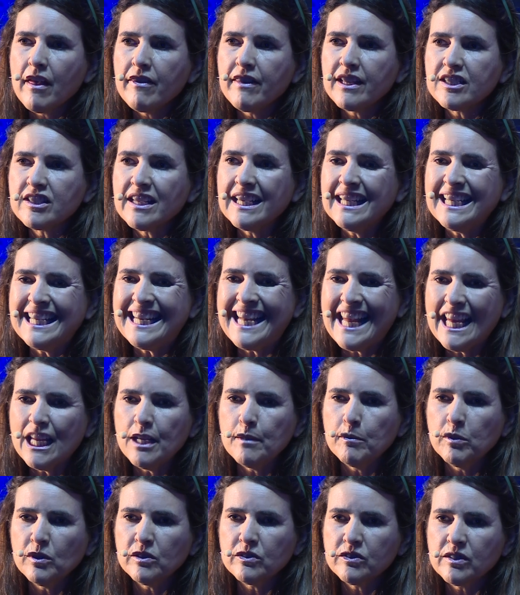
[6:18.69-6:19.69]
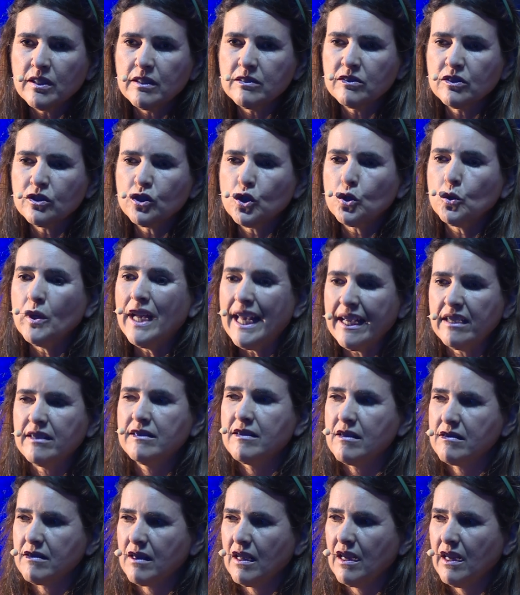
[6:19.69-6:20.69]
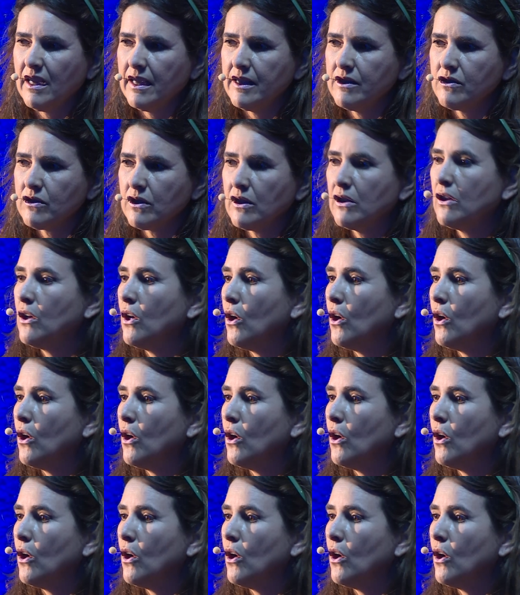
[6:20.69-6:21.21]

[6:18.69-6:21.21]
that enables us to exercise